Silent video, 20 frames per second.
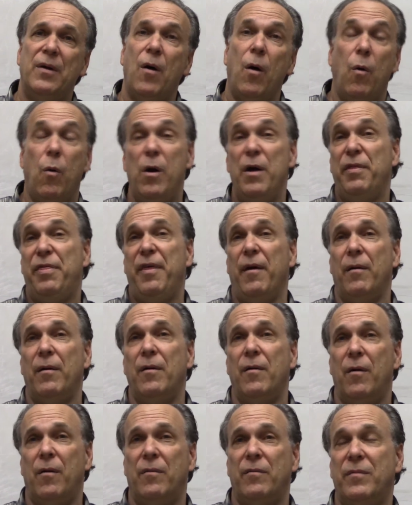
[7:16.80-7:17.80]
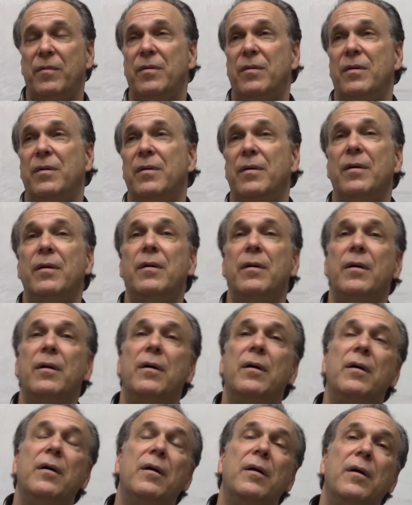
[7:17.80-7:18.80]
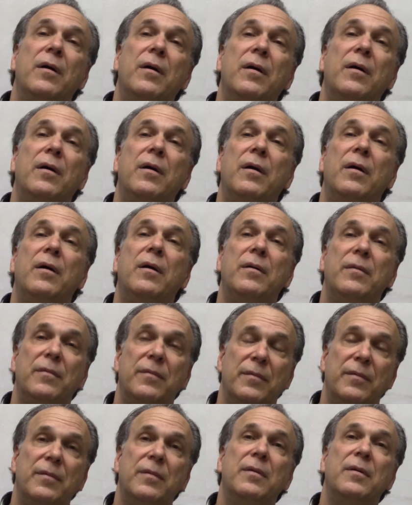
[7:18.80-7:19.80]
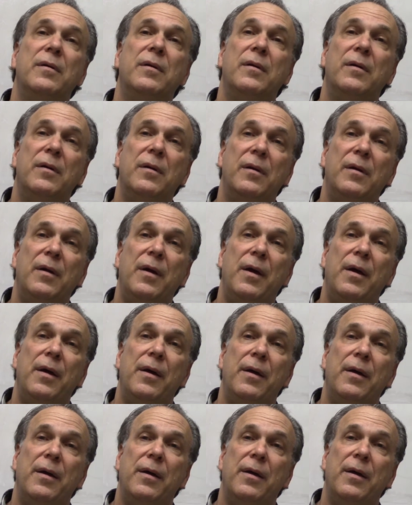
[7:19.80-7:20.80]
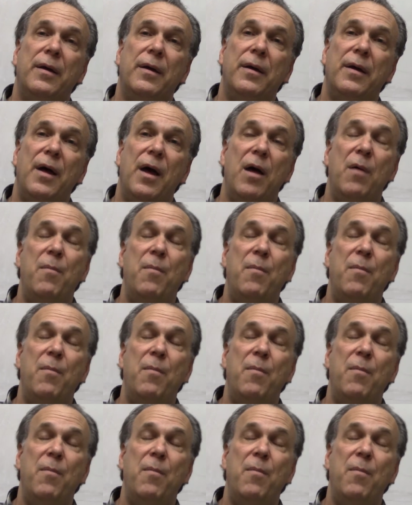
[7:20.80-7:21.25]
They're on overtime, and the attorneys are getting paid, and so.